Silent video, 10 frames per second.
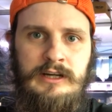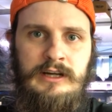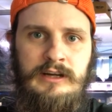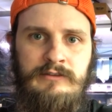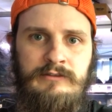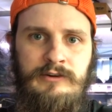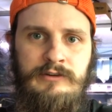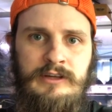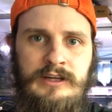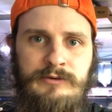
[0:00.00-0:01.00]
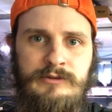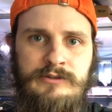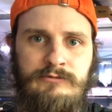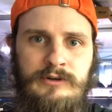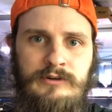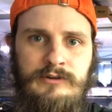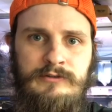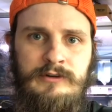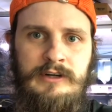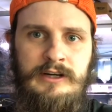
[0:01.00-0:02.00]
Yeah, if only that was a real
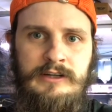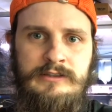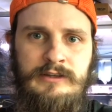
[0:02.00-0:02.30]
overcast.